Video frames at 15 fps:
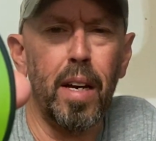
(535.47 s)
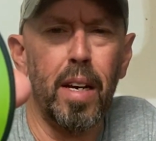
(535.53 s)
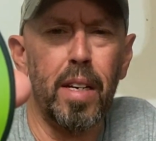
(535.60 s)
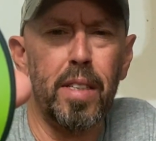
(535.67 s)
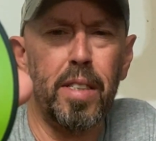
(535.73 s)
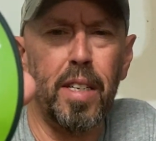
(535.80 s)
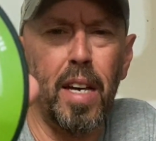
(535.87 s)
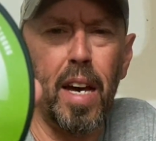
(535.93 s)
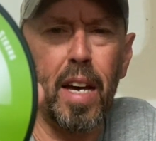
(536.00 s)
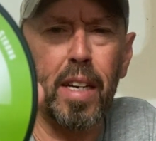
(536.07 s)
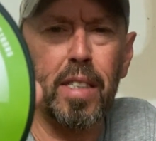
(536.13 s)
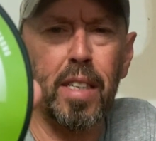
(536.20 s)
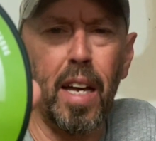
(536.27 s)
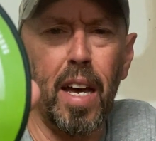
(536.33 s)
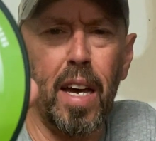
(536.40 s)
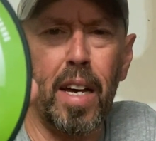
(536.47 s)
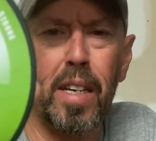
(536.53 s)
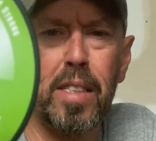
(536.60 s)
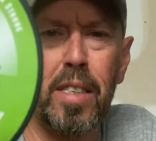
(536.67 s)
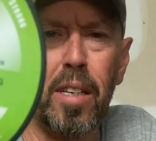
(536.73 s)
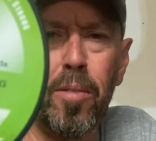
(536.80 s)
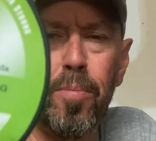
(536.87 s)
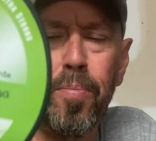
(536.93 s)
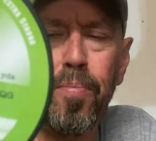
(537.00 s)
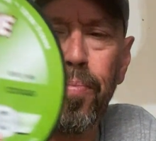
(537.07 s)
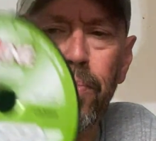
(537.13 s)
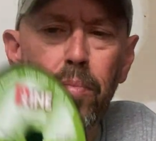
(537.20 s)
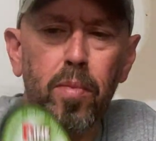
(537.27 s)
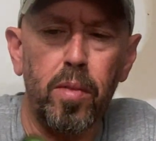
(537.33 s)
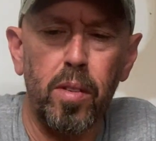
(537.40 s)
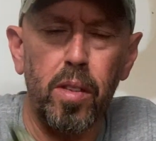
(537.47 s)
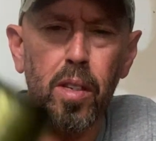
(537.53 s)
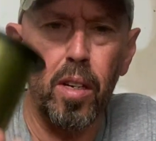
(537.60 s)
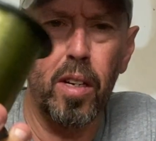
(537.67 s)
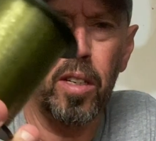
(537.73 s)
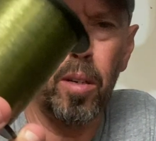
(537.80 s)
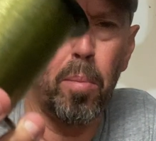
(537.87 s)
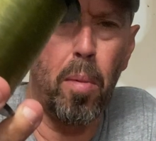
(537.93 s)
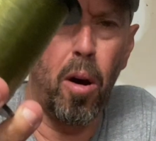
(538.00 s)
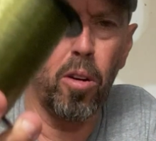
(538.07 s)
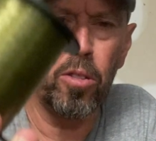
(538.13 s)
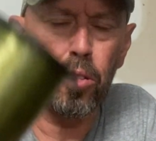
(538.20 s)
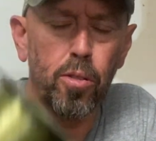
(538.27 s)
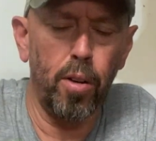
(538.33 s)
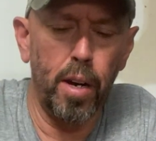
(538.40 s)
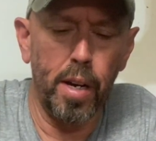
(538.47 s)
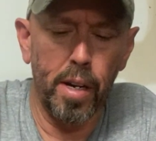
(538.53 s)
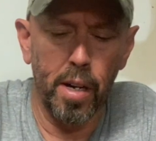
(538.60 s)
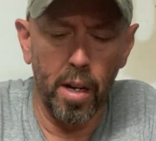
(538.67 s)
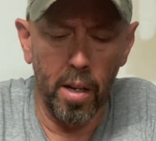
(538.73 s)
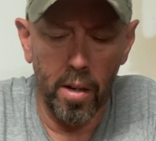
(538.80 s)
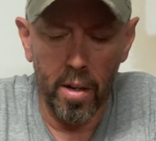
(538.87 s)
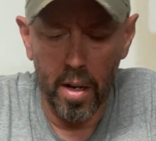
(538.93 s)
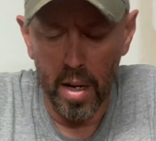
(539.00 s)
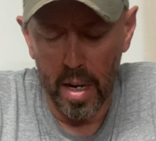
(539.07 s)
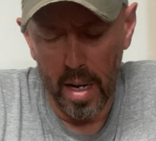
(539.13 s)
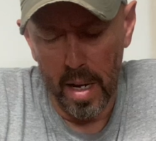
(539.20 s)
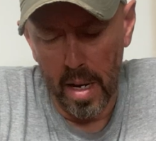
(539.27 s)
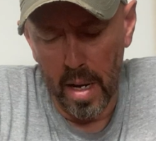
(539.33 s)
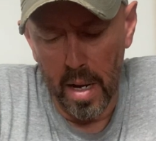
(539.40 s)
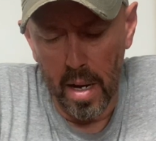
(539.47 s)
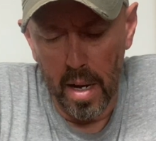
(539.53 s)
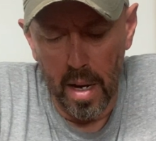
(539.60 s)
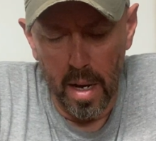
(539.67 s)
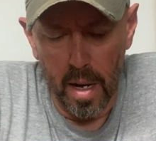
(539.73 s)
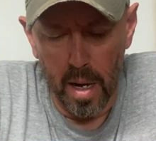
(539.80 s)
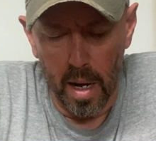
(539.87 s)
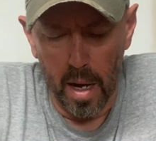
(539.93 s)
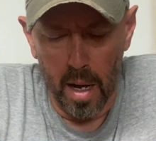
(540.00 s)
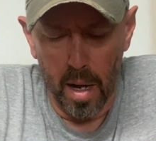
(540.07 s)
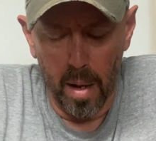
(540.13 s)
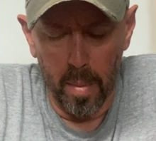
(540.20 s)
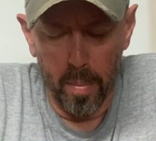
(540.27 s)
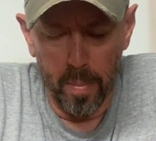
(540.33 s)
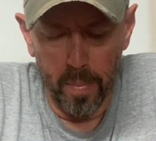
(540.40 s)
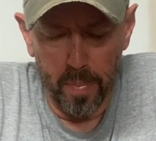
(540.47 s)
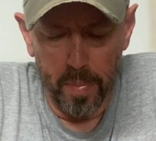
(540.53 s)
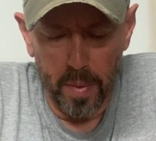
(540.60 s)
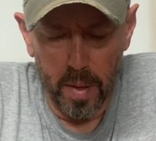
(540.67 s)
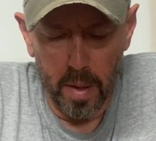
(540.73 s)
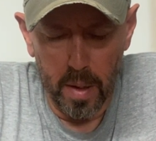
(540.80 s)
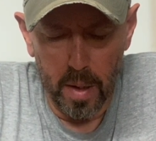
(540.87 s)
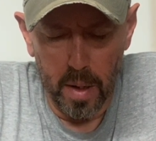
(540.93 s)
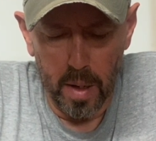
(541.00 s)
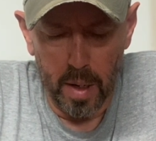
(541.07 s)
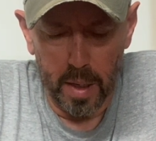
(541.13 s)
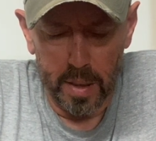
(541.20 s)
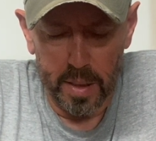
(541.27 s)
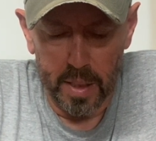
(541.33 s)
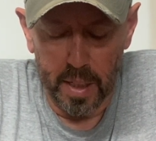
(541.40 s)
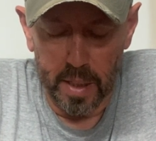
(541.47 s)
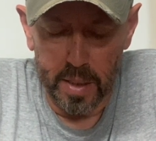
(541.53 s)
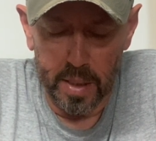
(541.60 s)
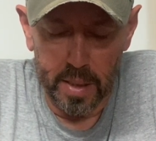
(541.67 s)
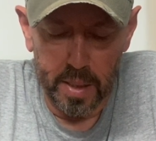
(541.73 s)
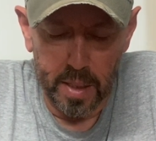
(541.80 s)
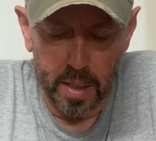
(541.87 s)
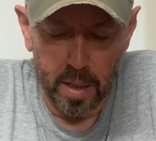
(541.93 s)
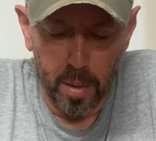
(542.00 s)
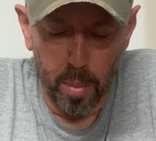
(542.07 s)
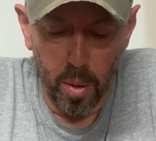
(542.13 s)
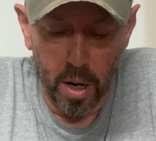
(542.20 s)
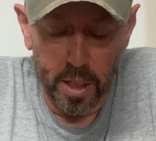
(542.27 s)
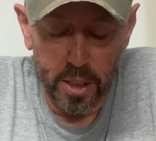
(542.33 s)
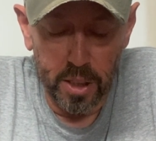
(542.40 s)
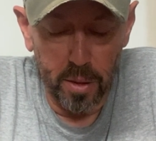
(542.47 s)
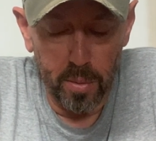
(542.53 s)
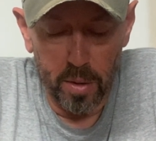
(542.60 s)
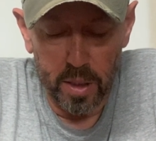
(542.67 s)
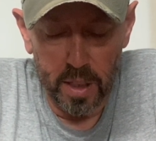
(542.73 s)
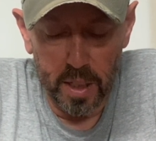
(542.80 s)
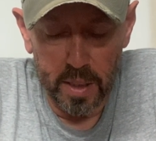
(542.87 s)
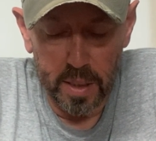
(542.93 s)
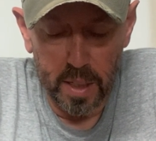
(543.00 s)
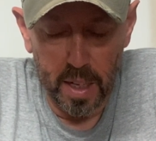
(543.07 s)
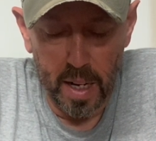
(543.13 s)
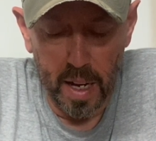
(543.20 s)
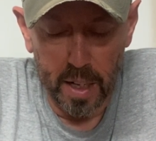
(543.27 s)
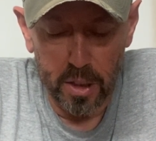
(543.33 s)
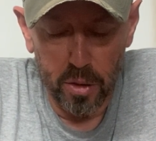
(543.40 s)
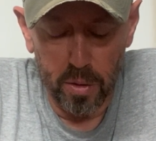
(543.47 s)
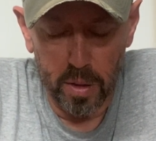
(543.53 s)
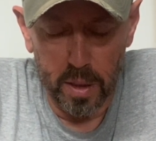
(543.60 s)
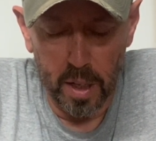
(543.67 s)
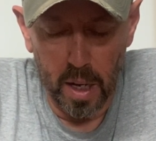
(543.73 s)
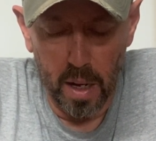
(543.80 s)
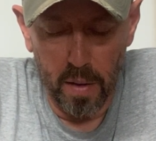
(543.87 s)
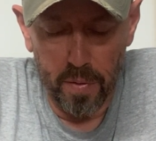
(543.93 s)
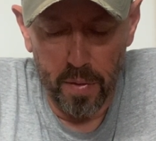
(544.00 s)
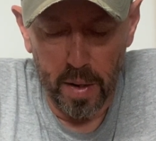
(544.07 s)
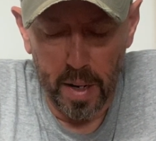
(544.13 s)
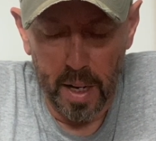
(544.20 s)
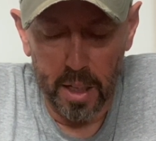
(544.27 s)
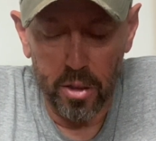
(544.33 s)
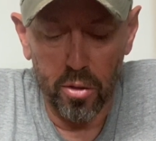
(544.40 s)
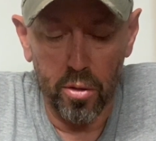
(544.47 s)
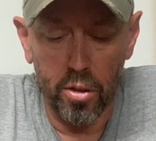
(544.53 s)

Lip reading: CXX in the moss green color. It says it's abrasion resistant, extra tough, and extra